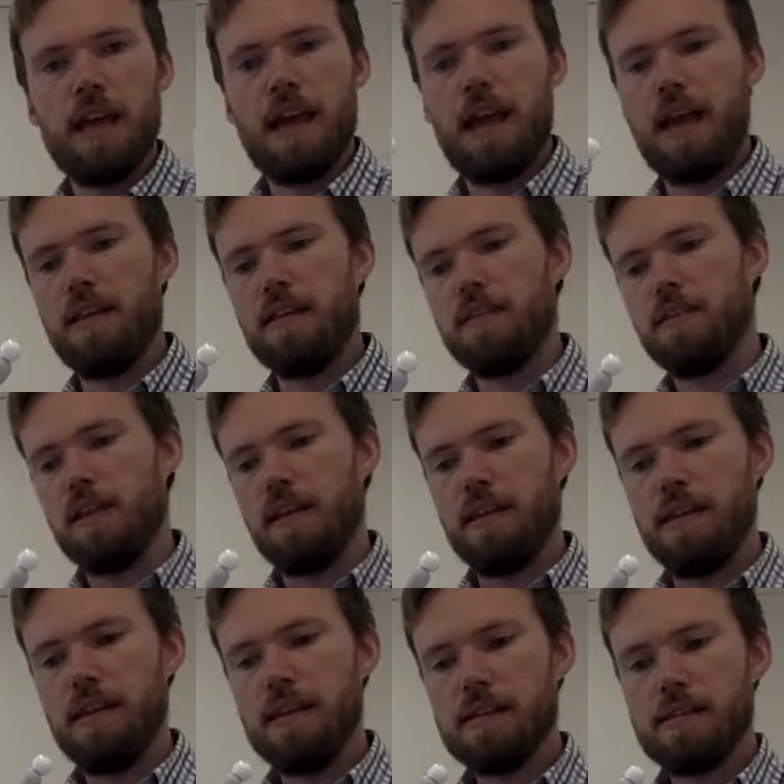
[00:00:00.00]
And
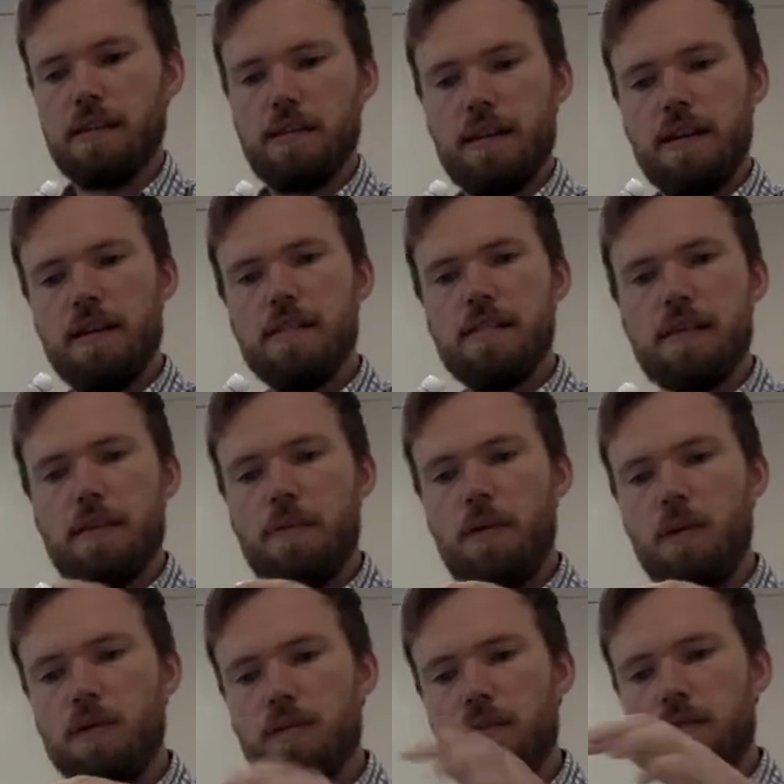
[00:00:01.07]
yes, there is a
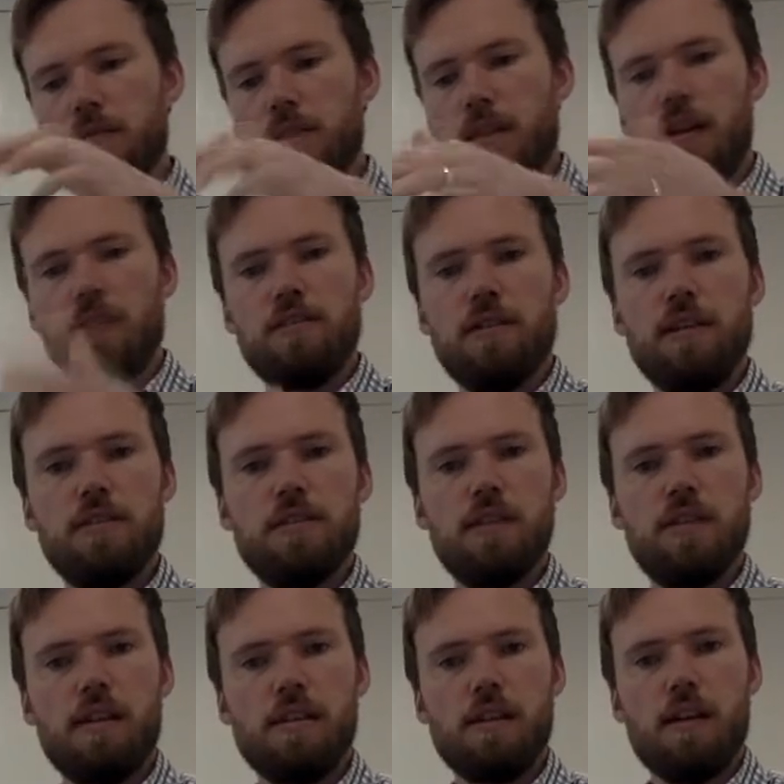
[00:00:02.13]
positive charge on each of
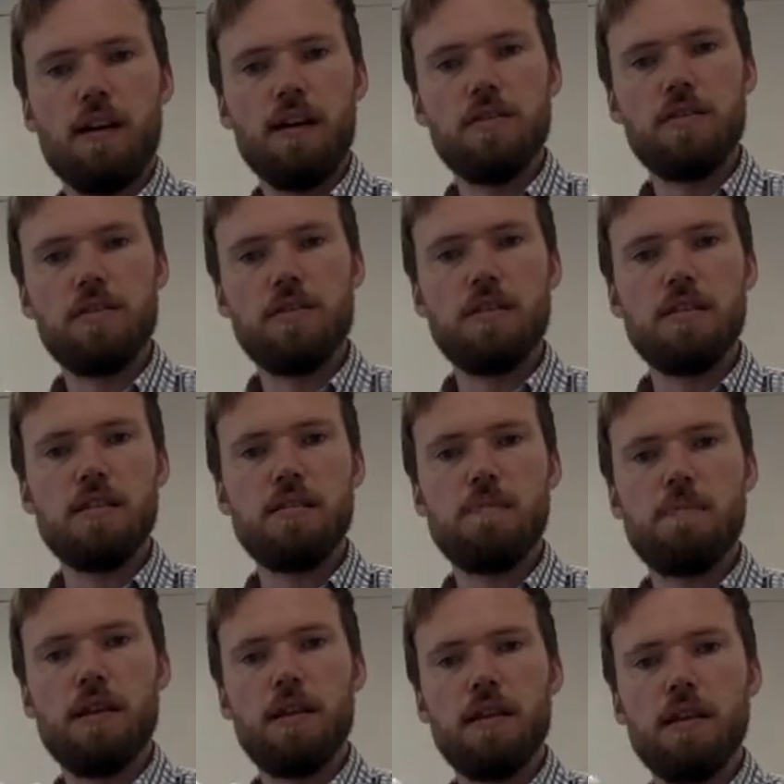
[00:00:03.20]
these hydrogens,
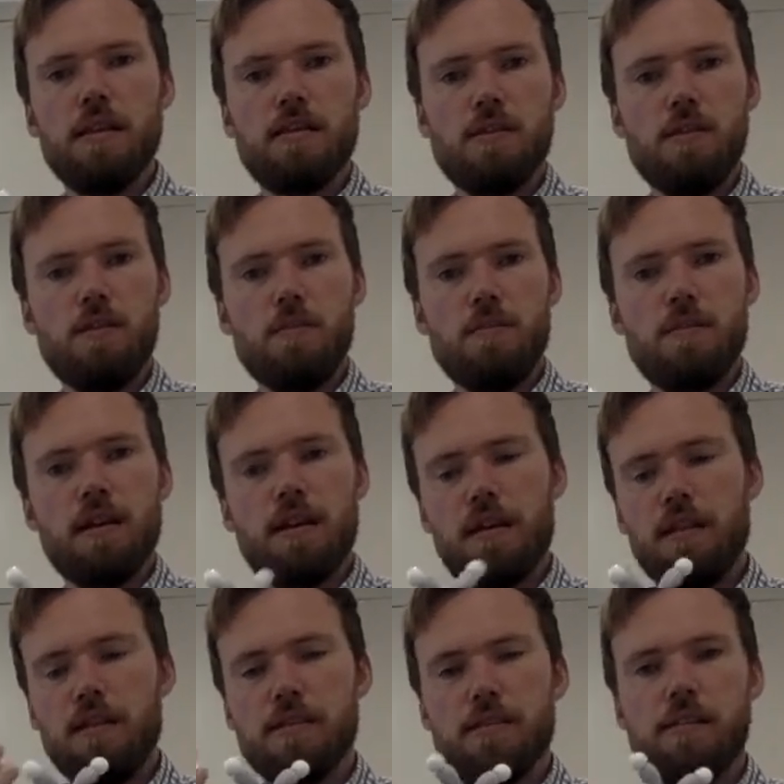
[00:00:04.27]
but there's no
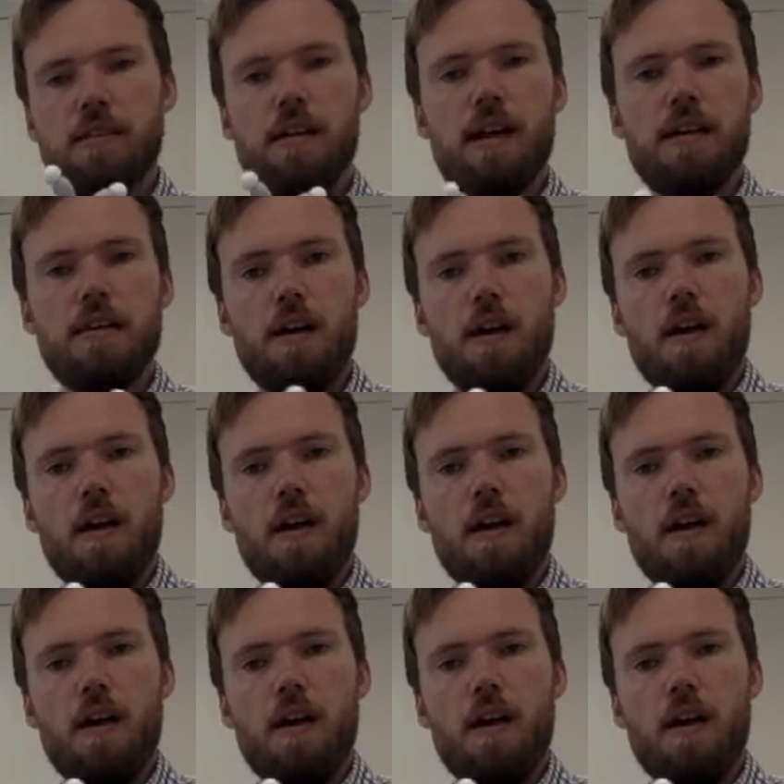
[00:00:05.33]
particular side